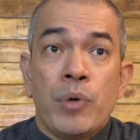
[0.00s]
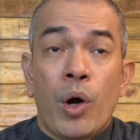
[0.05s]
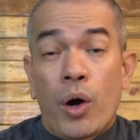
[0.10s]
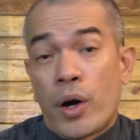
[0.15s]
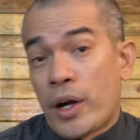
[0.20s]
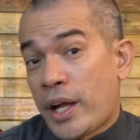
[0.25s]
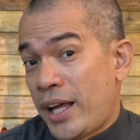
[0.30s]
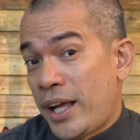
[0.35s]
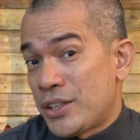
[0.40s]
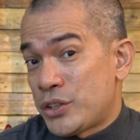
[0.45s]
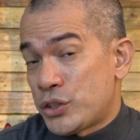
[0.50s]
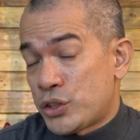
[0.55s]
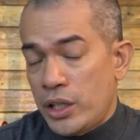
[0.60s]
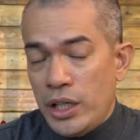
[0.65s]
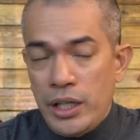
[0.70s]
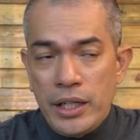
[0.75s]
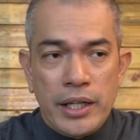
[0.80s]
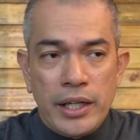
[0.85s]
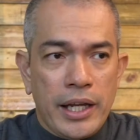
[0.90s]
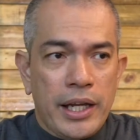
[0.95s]

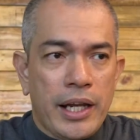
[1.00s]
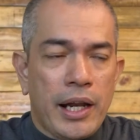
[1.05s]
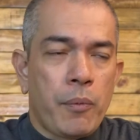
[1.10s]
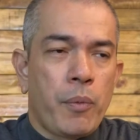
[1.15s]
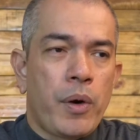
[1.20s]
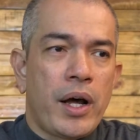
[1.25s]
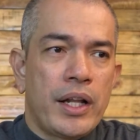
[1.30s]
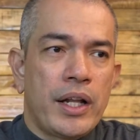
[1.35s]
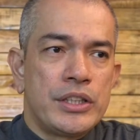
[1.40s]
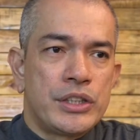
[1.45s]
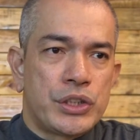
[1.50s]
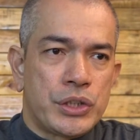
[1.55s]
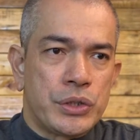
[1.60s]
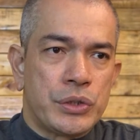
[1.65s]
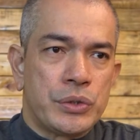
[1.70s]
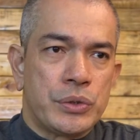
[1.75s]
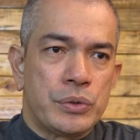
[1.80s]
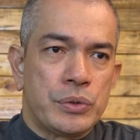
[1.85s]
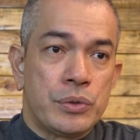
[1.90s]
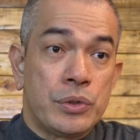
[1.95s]
orchestra, and I wanted
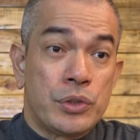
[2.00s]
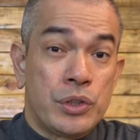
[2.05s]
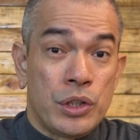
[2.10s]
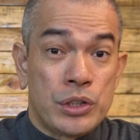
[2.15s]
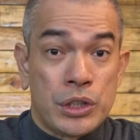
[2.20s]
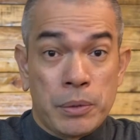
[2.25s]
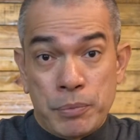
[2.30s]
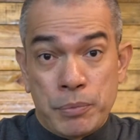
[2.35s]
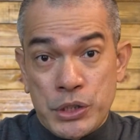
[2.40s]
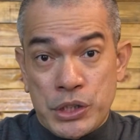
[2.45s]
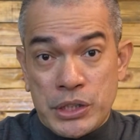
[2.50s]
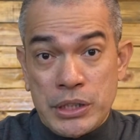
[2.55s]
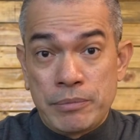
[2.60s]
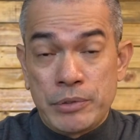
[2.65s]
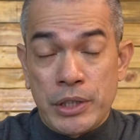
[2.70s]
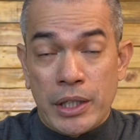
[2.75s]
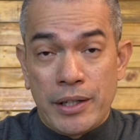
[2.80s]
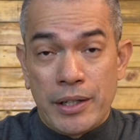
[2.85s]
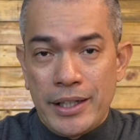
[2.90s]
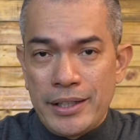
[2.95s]
to put
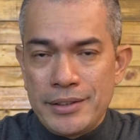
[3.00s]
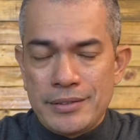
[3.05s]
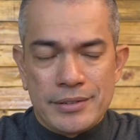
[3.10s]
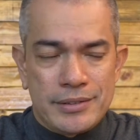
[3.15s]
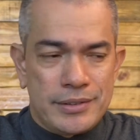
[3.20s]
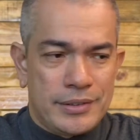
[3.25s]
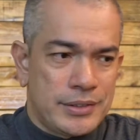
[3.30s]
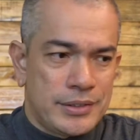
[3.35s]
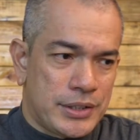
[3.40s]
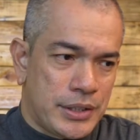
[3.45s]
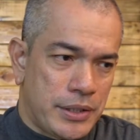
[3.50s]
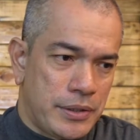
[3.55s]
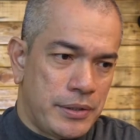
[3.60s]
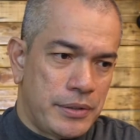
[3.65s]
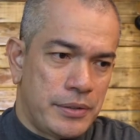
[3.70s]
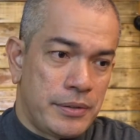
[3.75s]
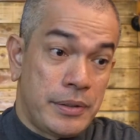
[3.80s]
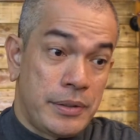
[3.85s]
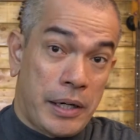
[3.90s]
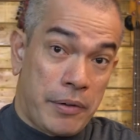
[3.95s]
something on it.
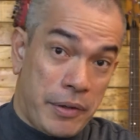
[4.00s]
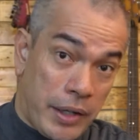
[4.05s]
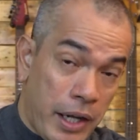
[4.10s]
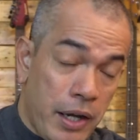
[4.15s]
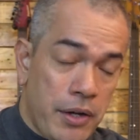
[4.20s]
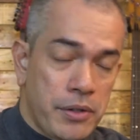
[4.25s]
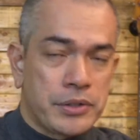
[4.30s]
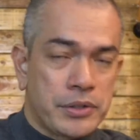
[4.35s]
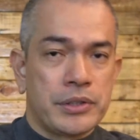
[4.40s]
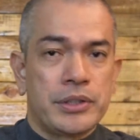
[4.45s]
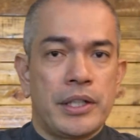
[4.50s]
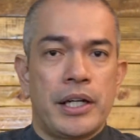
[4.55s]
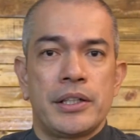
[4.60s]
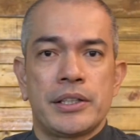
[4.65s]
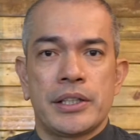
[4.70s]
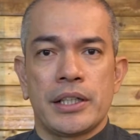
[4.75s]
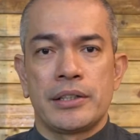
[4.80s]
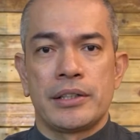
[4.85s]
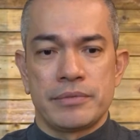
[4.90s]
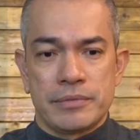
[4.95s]
So there we go. So
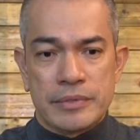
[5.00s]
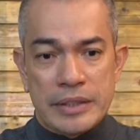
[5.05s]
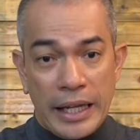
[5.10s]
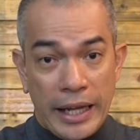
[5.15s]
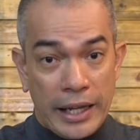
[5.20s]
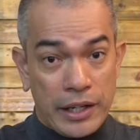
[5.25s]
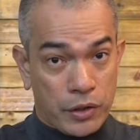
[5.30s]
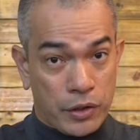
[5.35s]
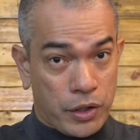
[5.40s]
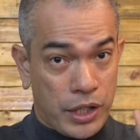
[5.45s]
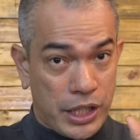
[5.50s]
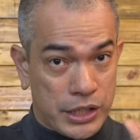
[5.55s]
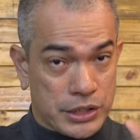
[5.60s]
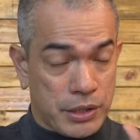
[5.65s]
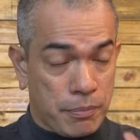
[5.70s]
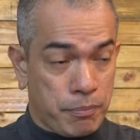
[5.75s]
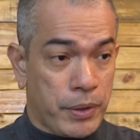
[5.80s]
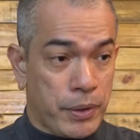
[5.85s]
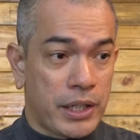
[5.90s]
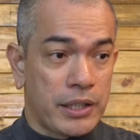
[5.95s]
there's an
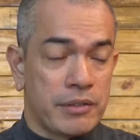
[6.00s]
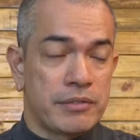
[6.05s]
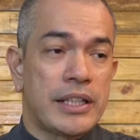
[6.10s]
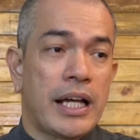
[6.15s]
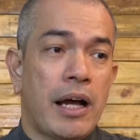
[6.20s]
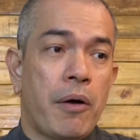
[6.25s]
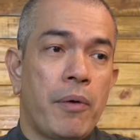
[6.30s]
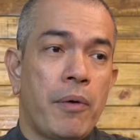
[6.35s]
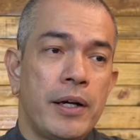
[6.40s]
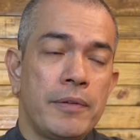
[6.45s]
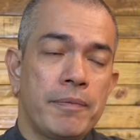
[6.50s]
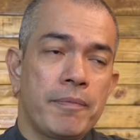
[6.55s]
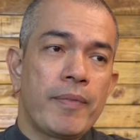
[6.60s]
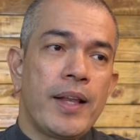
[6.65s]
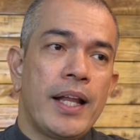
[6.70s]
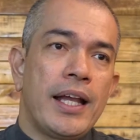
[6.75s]
orchestra part on that one.